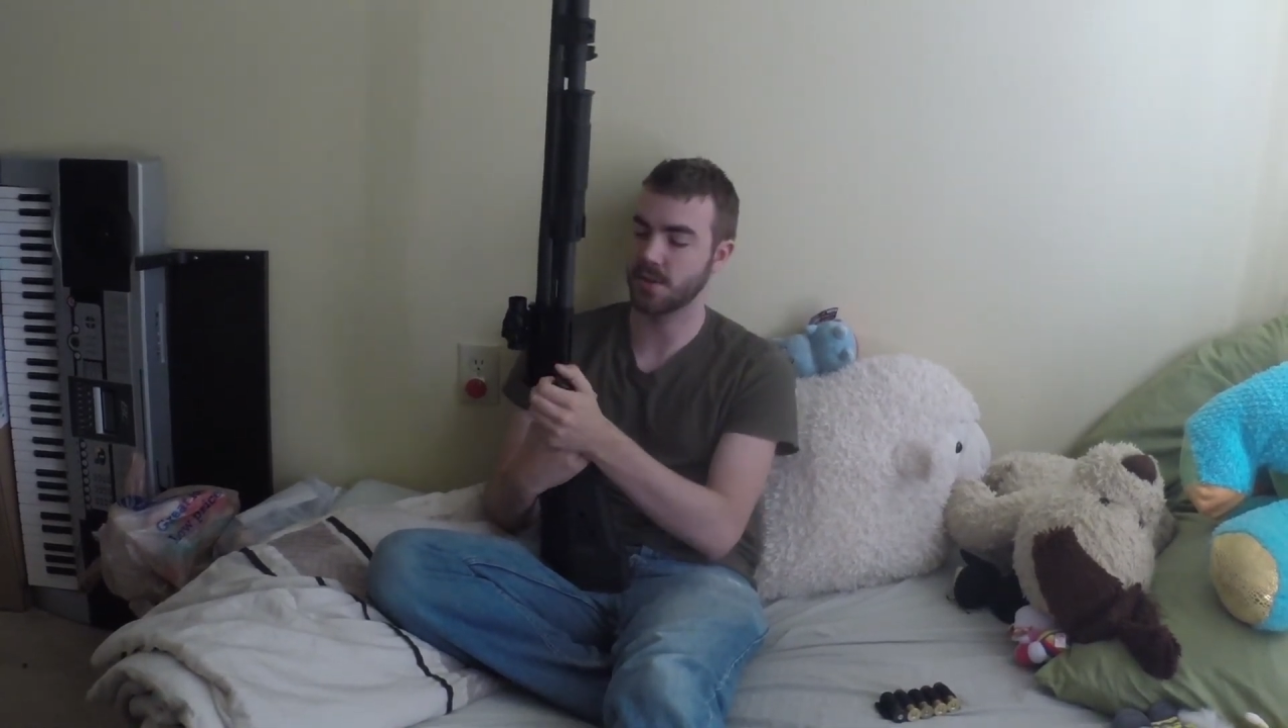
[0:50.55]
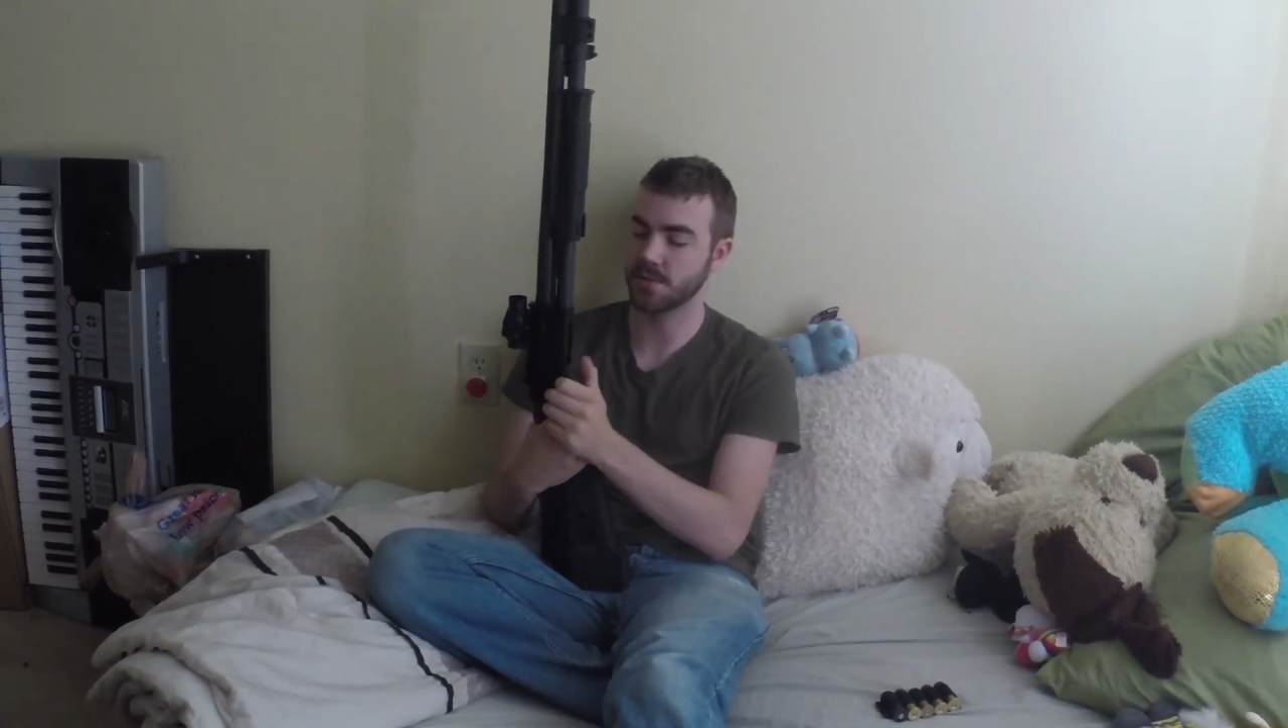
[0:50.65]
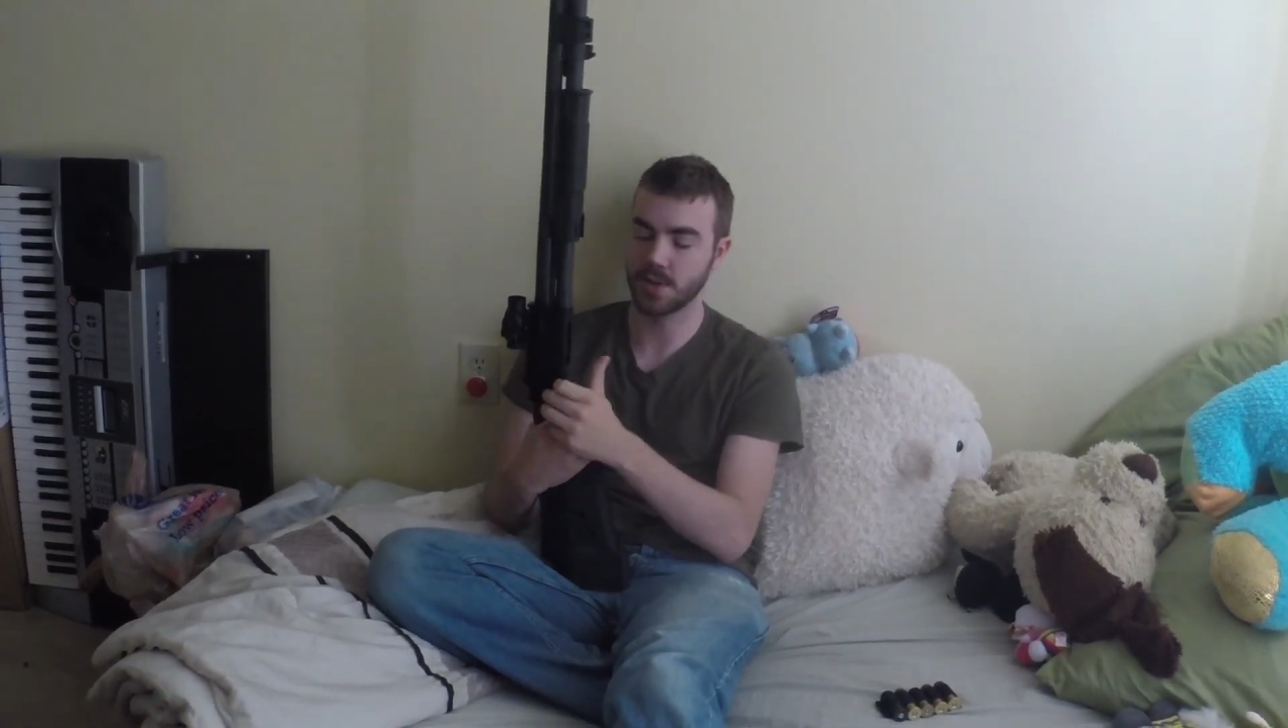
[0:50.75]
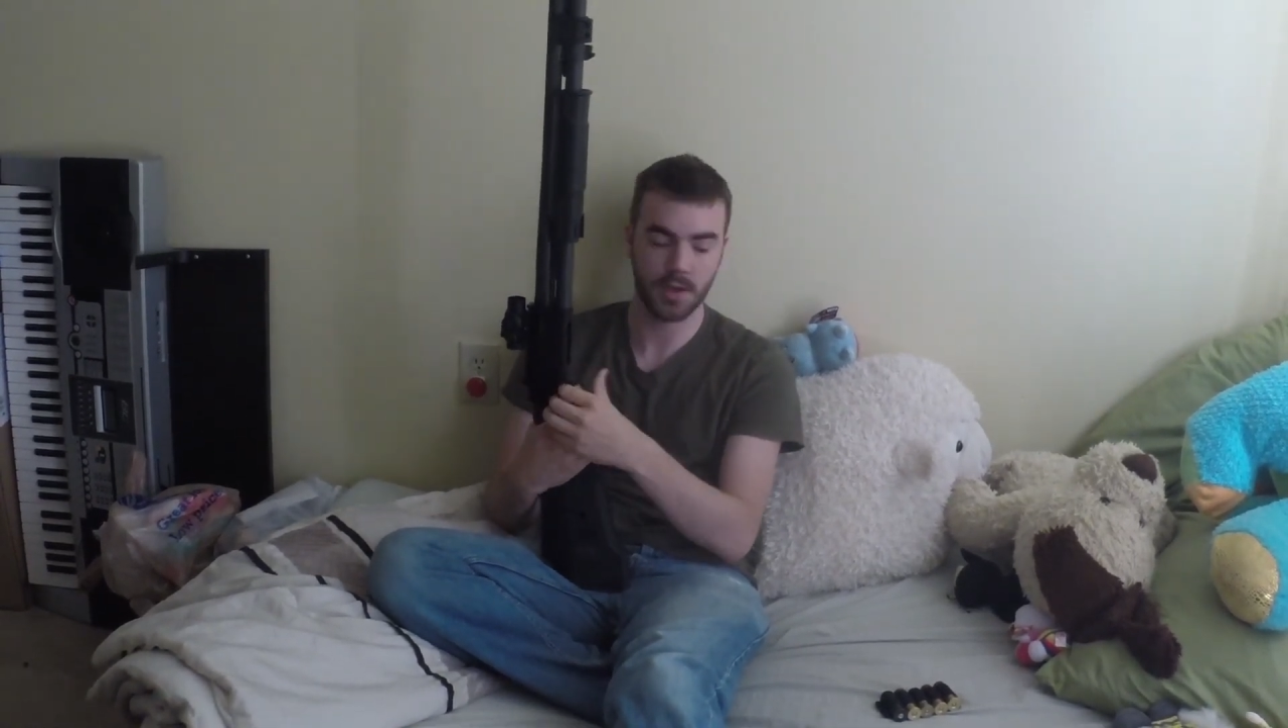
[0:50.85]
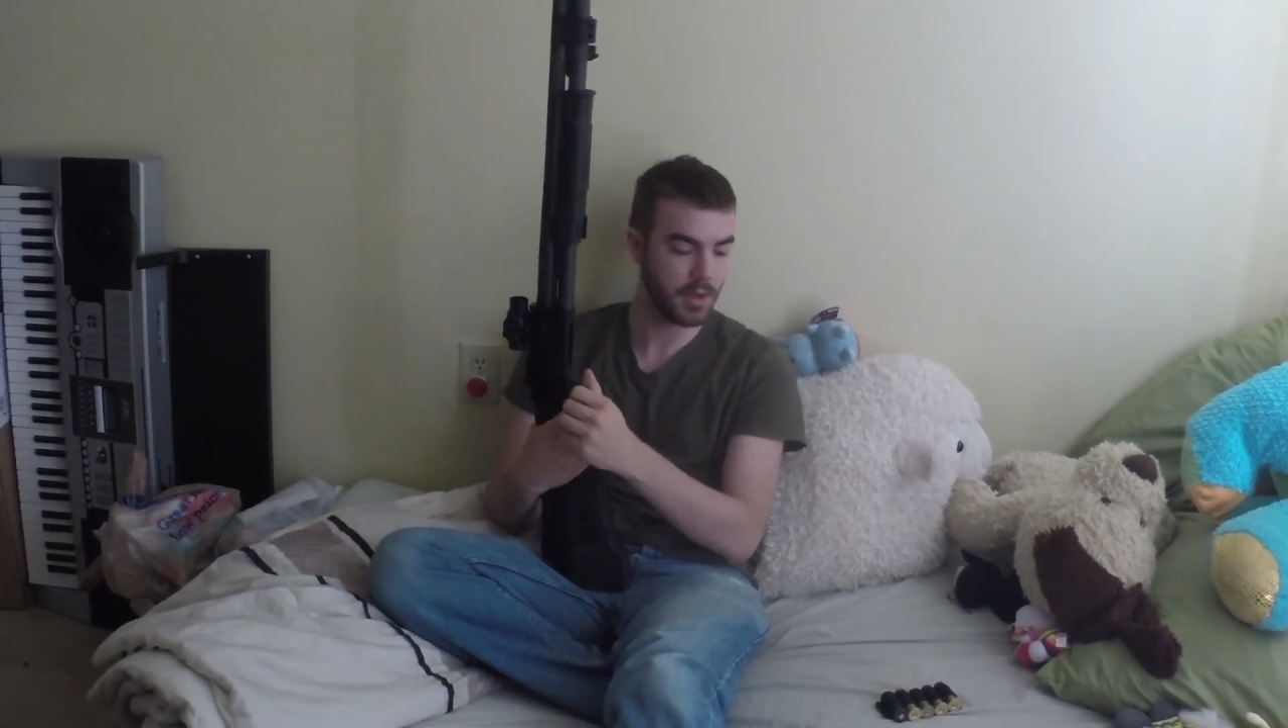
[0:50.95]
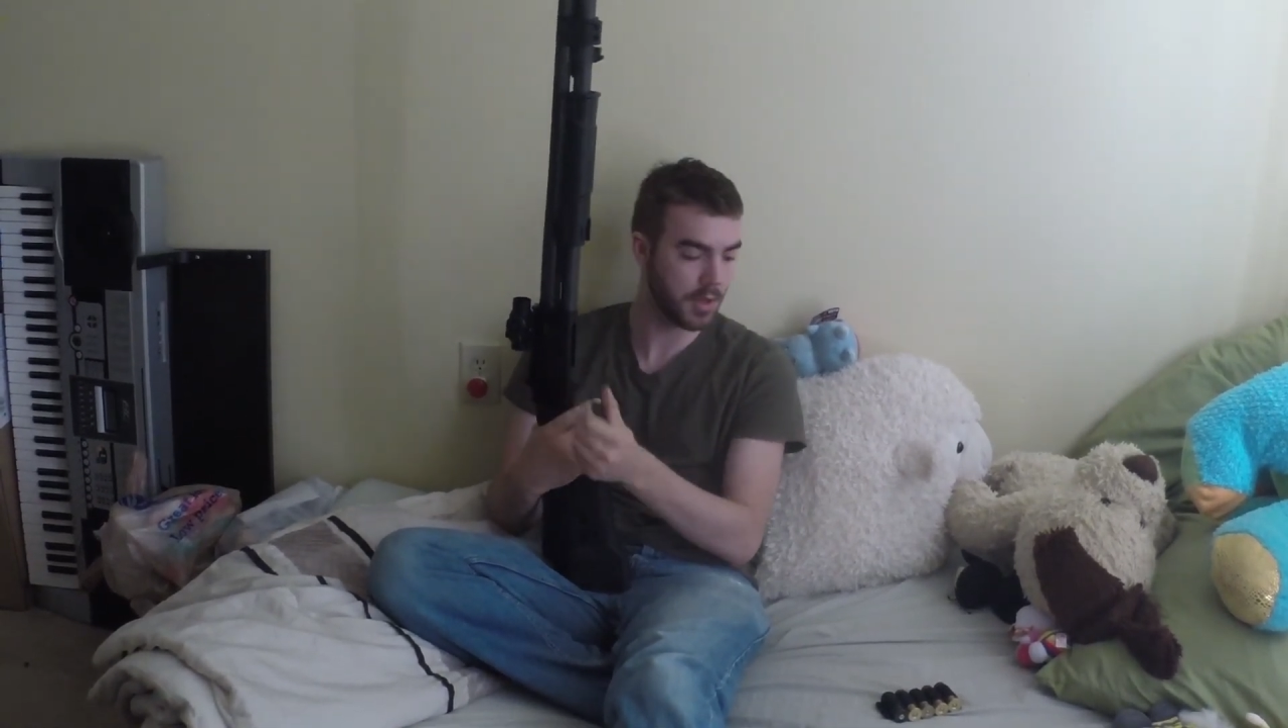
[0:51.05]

those.